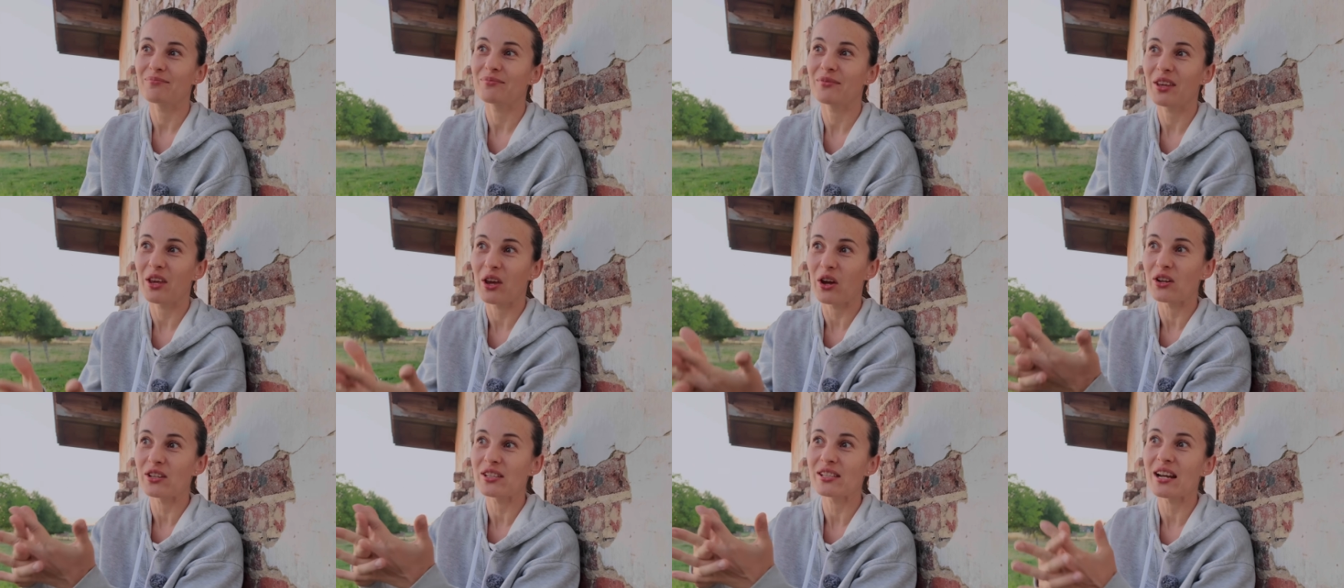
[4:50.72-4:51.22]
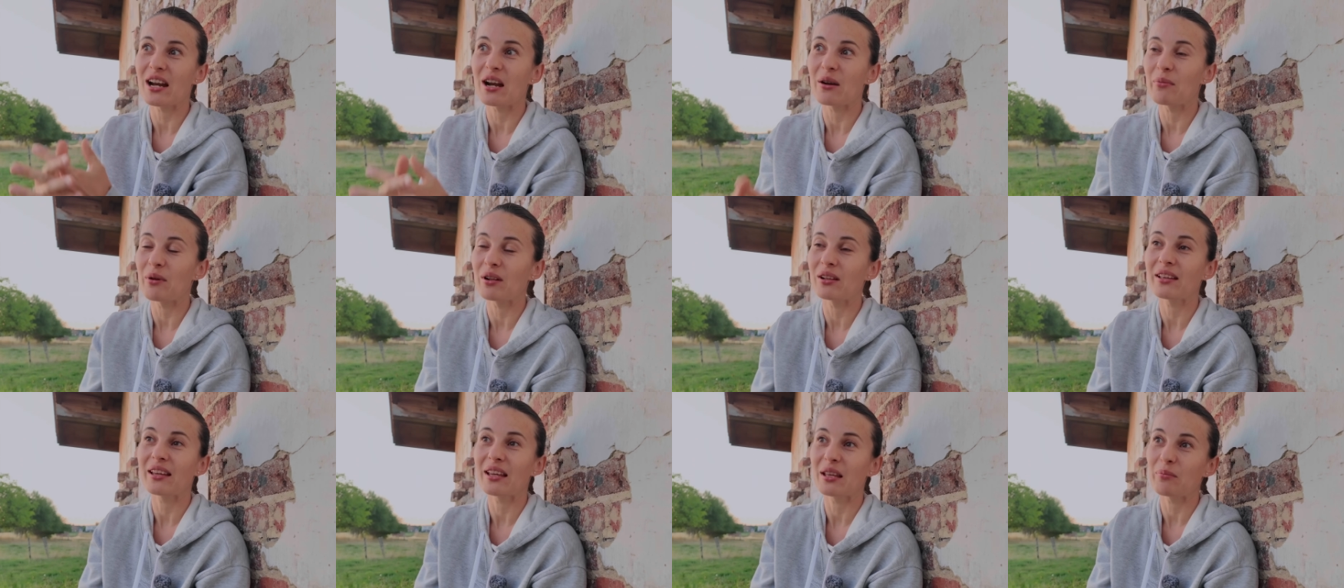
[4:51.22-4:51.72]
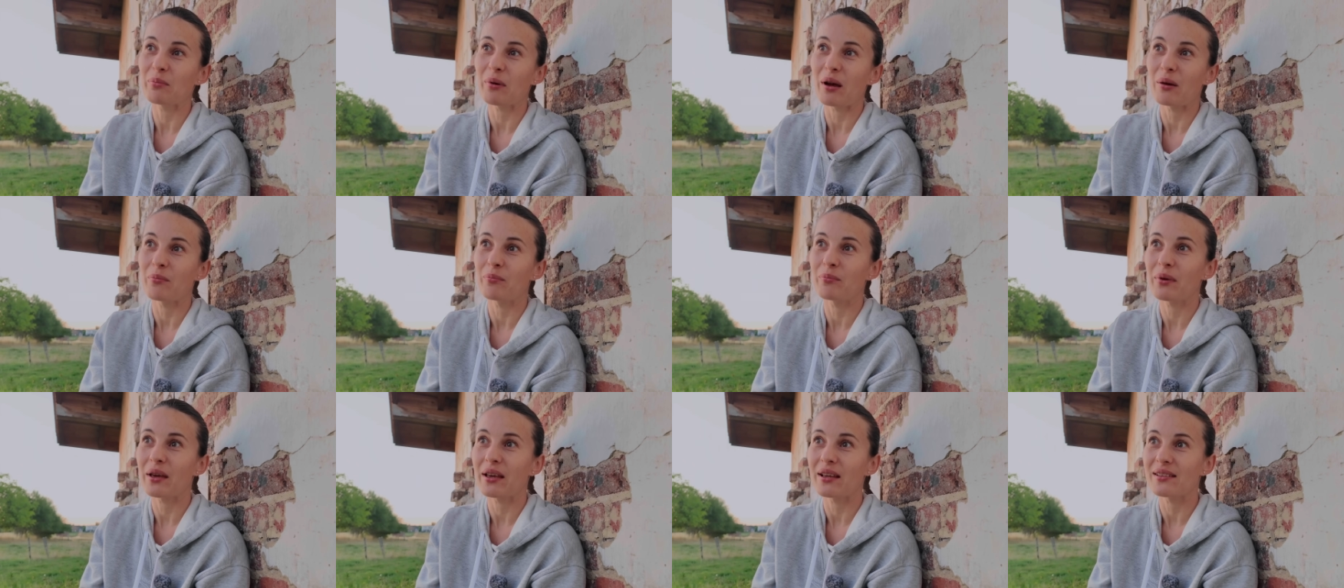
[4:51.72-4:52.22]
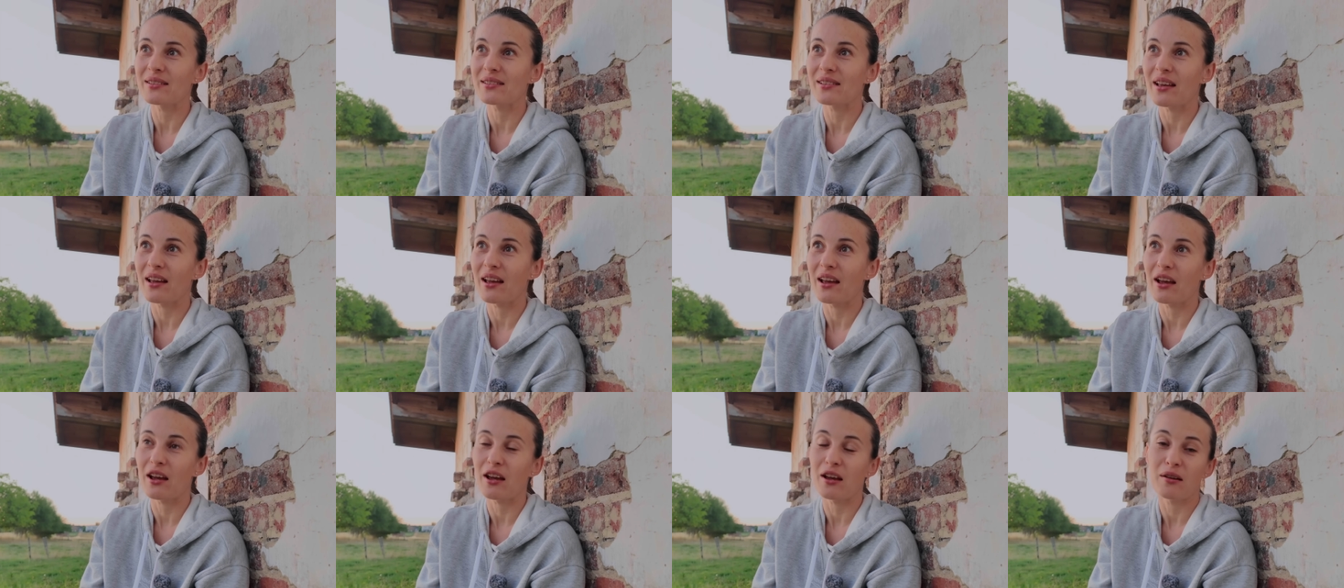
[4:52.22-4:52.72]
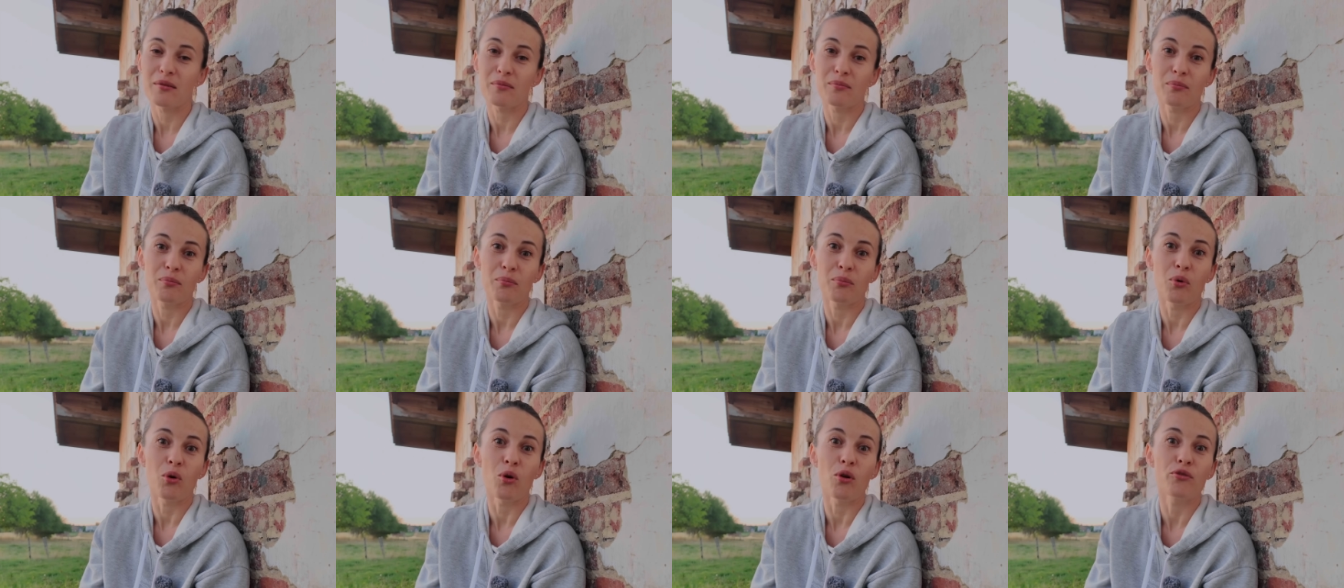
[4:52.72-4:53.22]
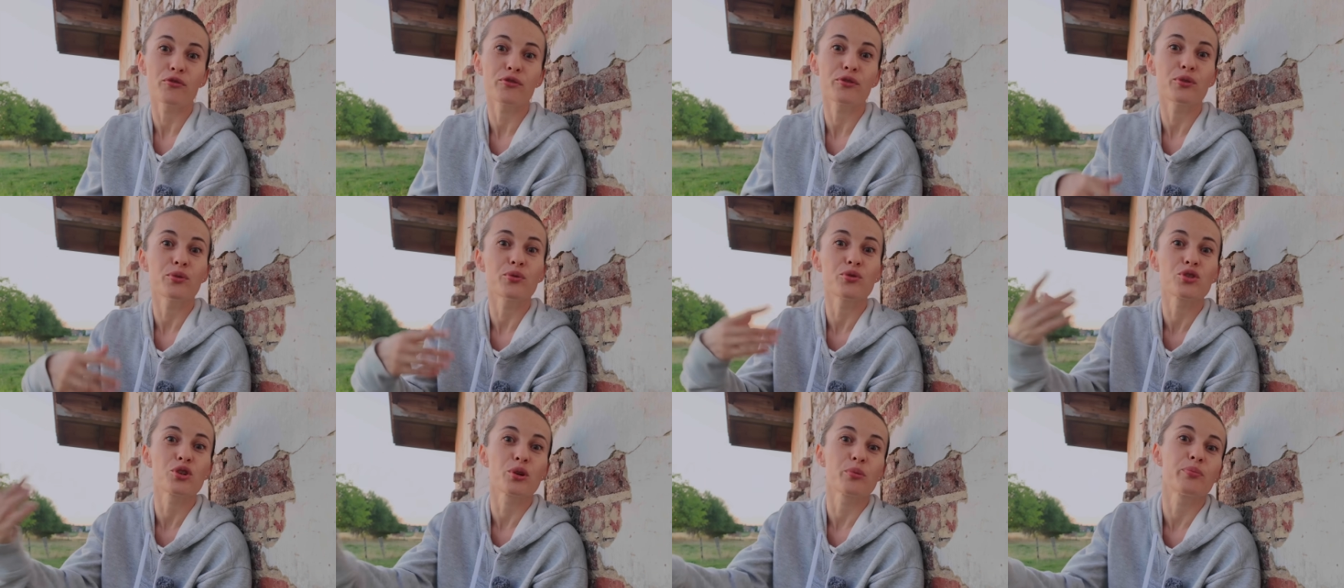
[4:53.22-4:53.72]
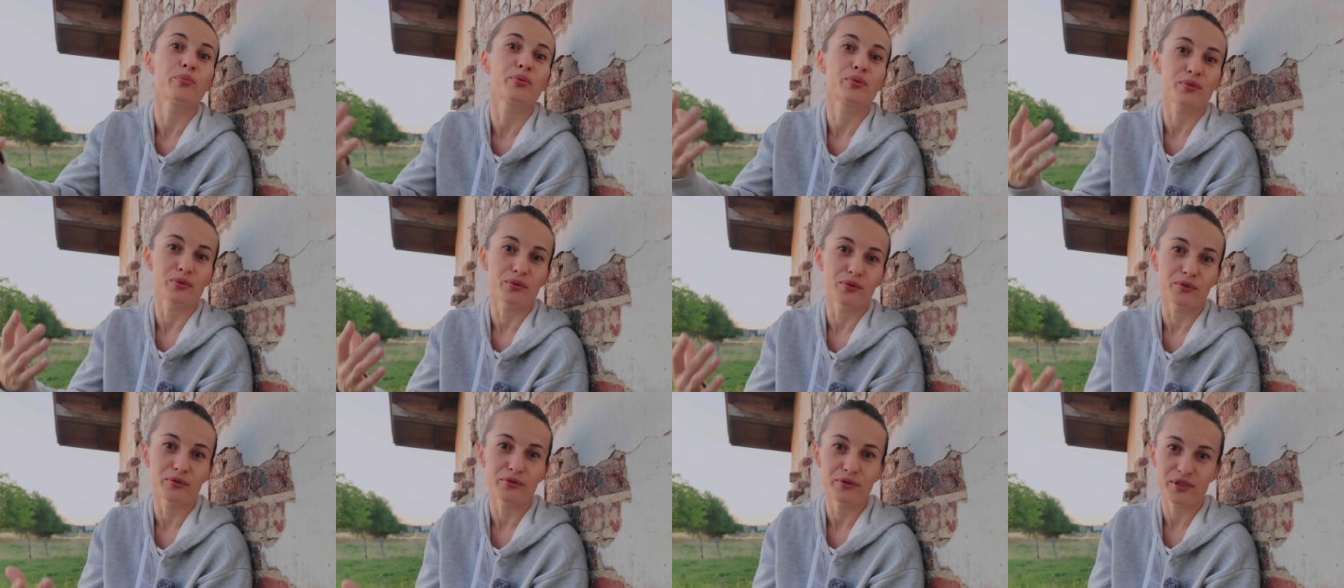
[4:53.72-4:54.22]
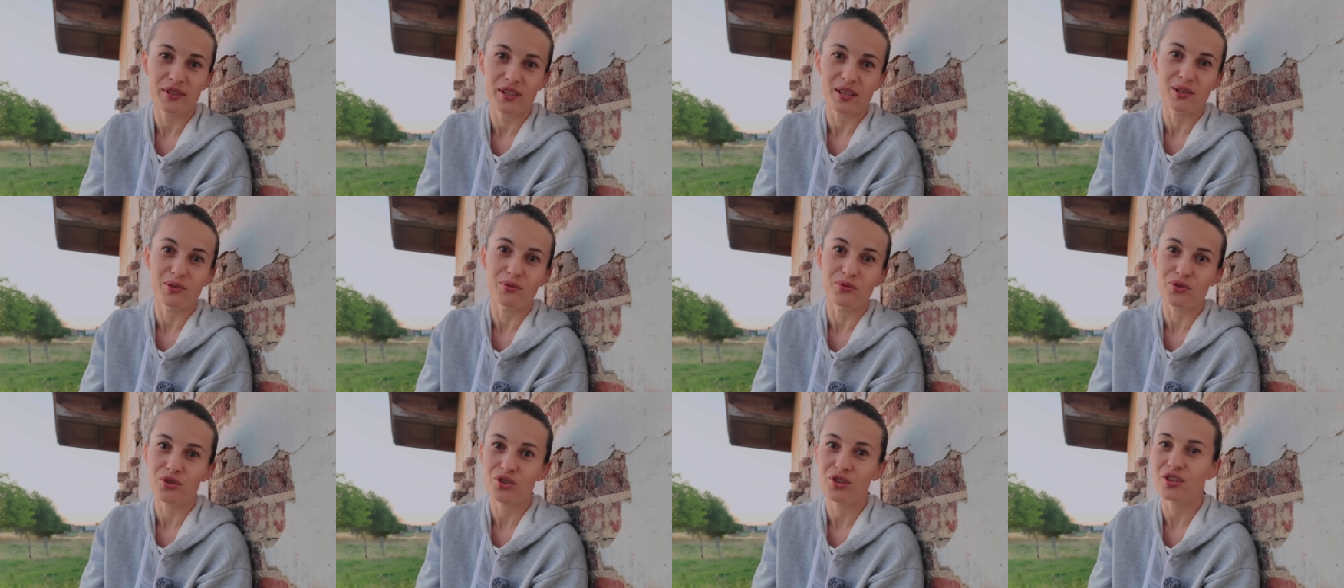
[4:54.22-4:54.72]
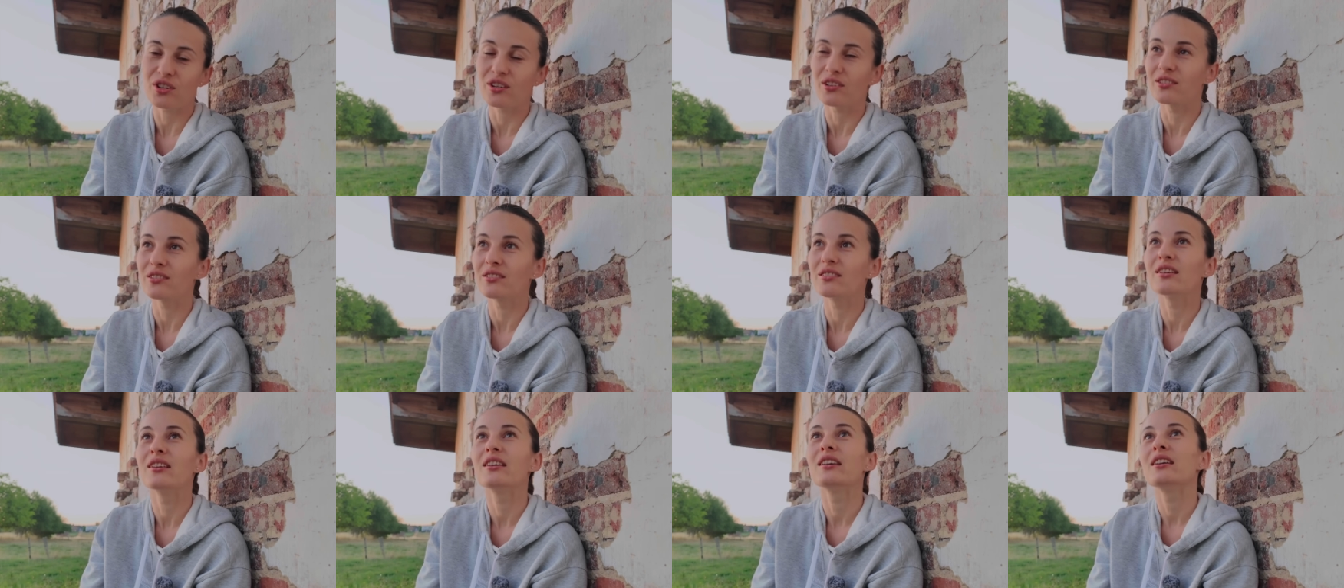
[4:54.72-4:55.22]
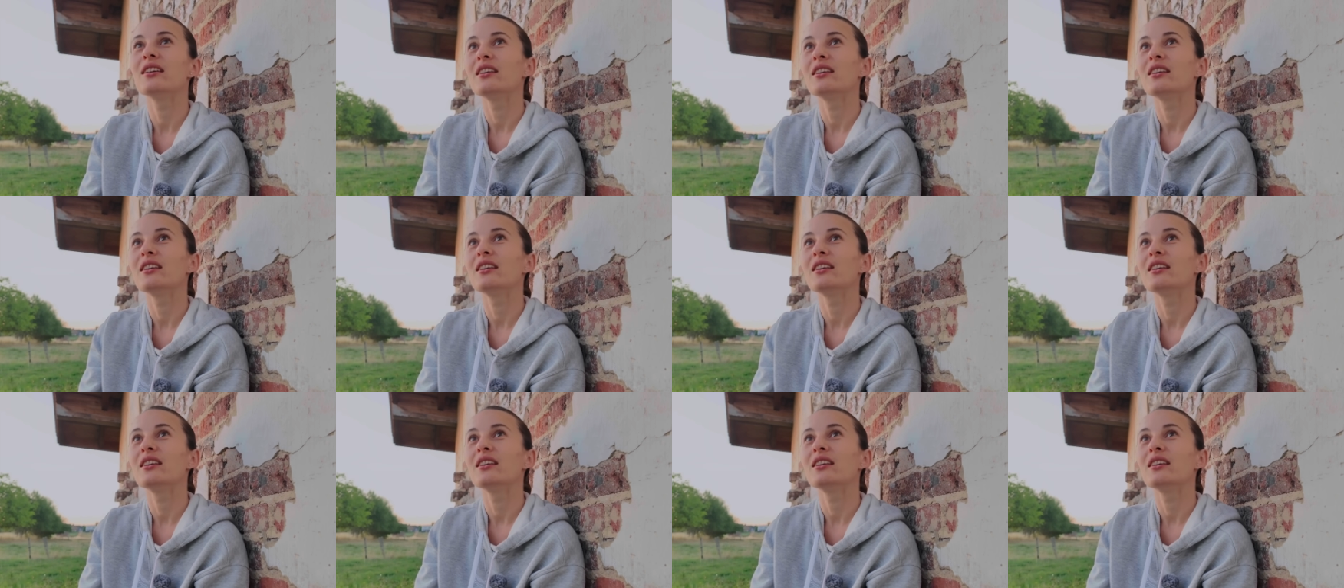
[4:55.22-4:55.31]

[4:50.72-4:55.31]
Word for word: geothermal heat pump as a more future-proof solution